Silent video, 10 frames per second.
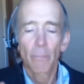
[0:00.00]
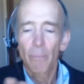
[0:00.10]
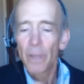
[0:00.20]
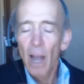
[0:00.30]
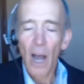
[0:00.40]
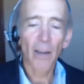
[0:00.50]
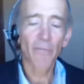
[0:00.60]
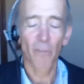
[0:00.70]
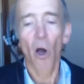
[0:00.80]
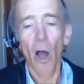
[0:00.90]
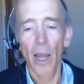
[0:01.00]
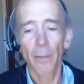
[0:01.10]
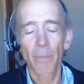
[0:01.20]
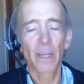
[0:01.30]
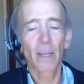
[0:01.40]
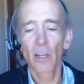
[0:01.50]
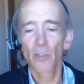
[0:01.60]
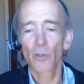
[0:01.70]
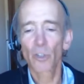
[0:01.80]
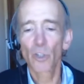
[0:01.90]
beyond flawed, because
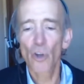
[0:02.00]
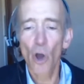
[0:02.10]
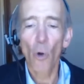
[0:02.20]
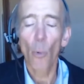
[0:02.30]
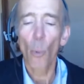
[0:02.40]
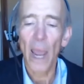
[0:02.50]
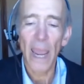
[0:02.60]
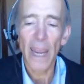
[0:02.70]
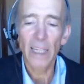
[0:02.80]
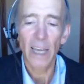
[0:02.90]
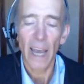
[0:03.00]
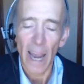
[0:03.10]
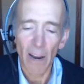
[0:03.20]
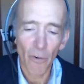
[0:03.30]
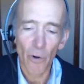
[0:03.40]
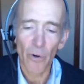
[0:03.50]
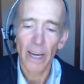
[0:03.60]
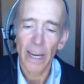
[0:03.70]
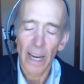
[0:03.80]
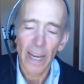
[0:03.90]
there's no way to ever
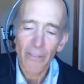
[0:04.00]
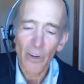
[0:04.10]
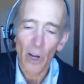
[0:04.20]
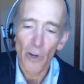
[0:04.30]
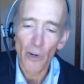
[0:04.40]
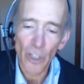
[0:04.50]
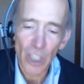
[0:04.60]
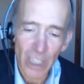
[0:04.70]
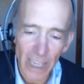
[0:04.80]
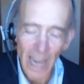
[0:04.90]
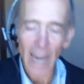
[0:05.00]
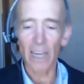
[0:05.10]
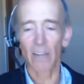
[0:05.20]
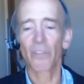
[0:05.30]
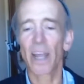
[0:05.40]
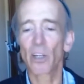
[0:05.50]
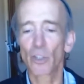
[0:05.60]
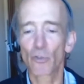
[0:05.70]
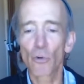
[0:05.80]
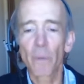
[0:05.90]
even understand if that
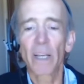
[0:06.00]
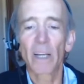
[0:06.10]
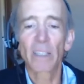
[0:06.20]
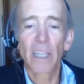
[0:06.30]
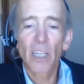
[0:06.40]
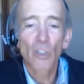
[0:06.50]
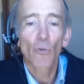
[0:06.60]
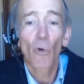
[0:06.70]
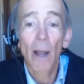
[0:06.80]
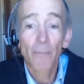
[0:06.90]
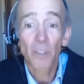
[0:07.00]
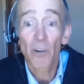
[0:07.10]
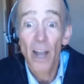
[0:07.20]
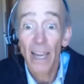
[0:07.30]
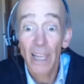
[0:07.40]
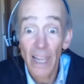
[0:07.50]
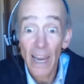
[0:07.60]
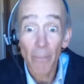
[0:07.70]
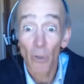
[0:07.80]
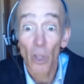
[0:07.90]
is true, because these crops are not
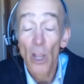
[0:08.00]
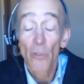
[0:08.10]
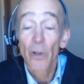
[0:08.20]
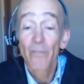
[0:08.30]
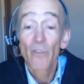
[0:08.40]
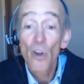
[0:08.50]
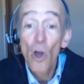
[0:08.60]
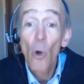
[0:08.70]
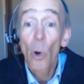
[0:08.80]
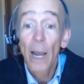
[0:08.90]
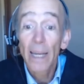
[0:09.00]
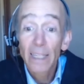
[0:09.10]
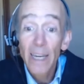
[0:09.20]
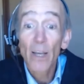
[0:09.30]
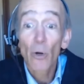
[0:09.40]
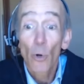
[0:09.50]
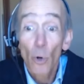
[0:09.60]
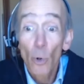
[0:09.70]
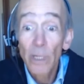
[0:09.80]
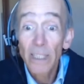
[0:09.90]
labeled. They have no idea
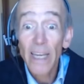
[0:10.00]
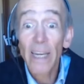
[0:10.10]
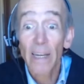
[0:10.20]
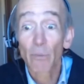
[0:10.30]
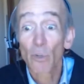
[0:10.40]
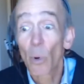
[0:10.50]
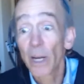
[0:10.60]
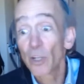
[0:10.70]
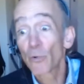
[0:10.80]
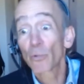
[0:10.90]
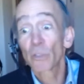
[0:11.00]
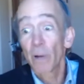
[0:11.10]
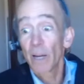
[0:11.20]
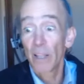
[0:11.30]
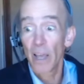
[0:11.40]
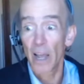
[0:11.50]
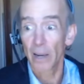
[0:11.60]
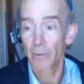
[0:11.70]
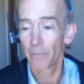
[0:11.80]
who is eating them. So why don't you respond to that?